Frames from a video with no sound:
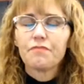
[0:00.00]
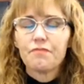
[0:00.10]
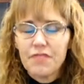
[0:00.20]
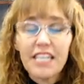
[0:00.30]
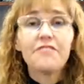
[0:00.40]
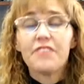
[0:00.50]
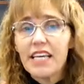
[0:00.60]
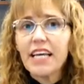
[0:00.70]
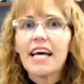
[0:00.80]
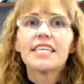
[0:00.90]
T V
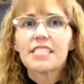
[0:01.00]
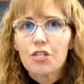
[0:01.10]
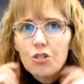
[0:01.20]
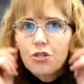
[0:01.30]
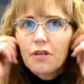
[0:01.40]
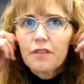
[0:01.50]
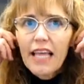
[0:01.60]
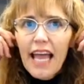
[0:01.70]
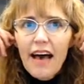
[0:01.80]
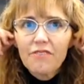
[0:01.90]
N S,
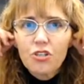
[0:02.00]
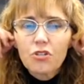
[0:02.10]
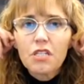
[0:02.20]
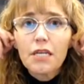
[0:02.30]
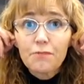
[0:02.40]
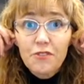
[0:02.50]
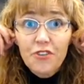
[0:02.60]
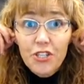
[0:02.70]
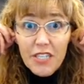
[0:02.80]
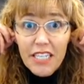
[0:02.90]
they have little clips for
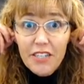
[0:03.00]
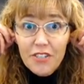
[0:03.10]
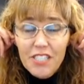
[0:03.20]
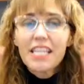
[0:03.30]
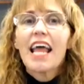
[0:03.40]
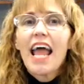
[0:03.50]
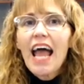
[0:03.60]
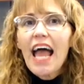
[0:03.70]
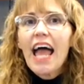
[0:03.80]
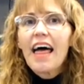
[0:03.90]
your ears,
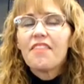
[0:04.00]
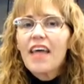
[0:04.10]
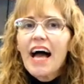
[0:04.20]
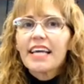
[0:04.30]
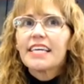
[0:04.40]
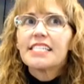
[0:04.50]
and that can